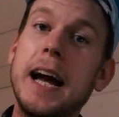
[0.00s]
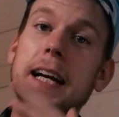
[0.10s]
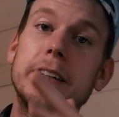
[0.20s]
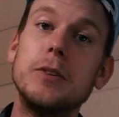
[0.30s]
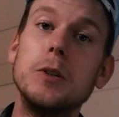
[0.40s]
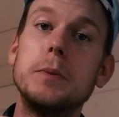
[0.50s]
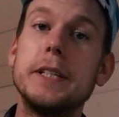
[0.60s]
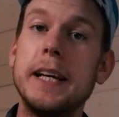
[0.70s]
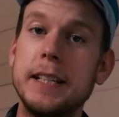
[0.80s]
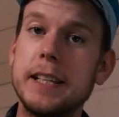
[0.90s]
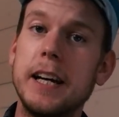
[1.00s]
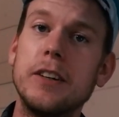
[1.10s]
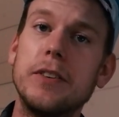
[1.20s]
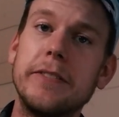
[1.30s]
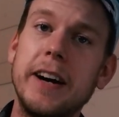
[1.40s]
ad groups inside
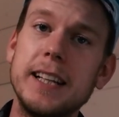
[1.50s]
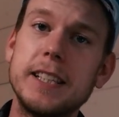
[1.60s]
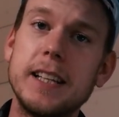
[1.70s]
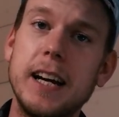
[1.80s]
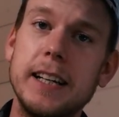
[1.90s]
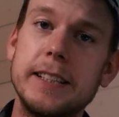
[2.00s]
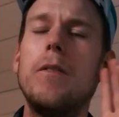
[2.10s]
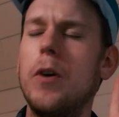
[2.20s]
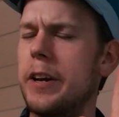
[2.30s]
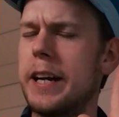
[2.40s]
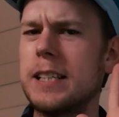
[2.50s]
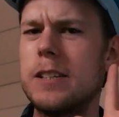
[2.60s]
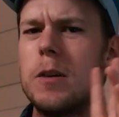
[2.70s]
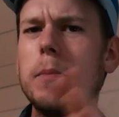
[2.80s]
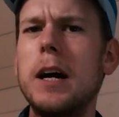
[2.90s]
of advanced ads. For the
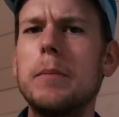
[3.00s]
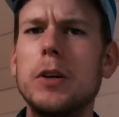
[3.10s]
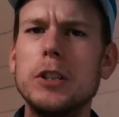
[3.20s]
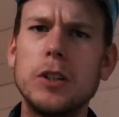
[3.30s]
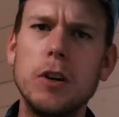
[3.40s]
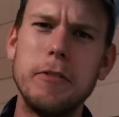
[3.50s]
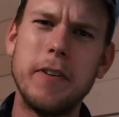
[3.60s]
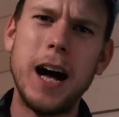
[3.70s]
desktop, I'm going to go with a